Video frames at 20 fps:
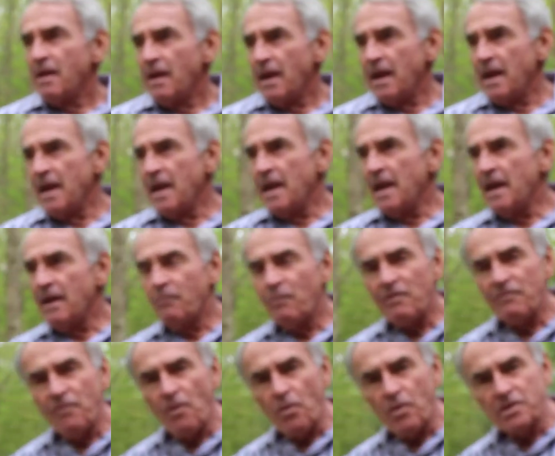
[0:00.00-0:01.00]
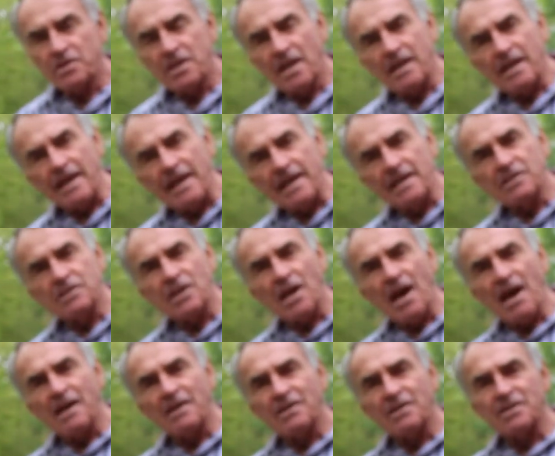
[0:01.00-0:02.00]
And we focus on
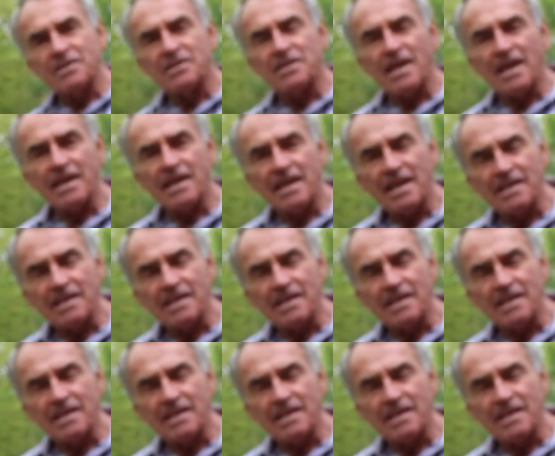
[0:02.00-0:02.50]
hands-on because that